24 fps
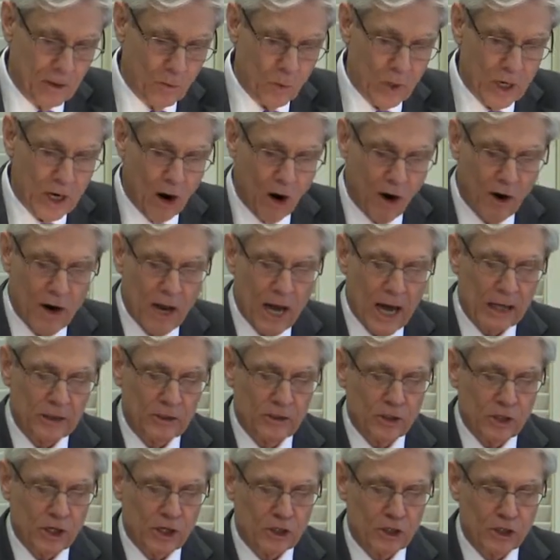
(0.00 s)
We are
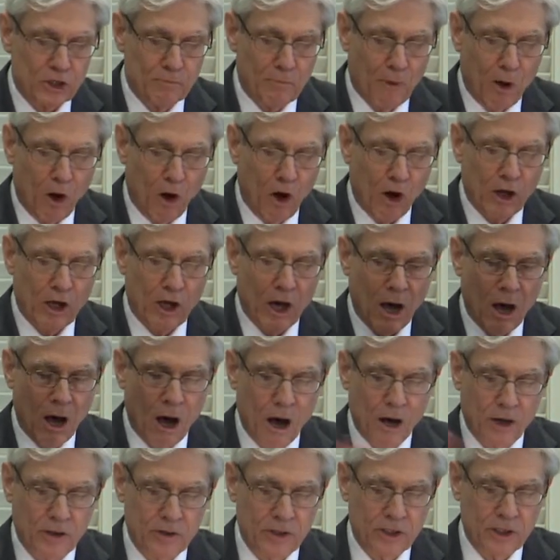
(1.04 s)
not just small
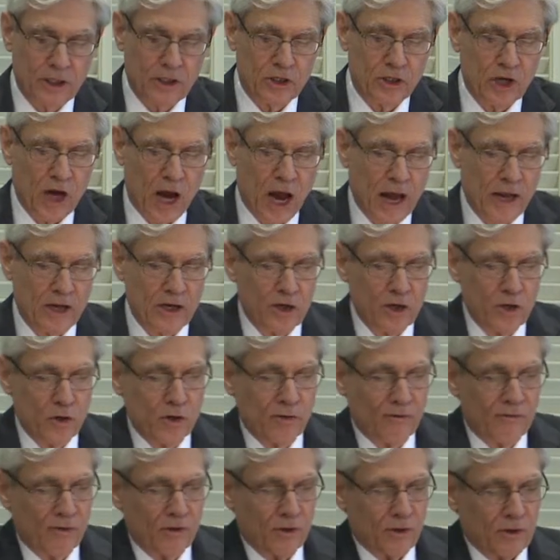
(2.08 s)
cogs in a giant
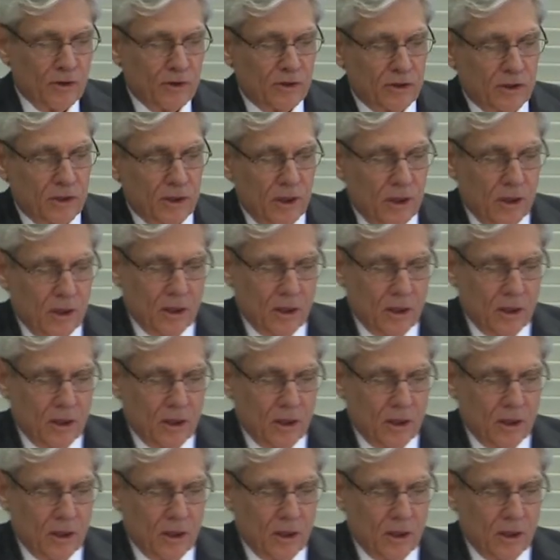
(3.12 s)
universe,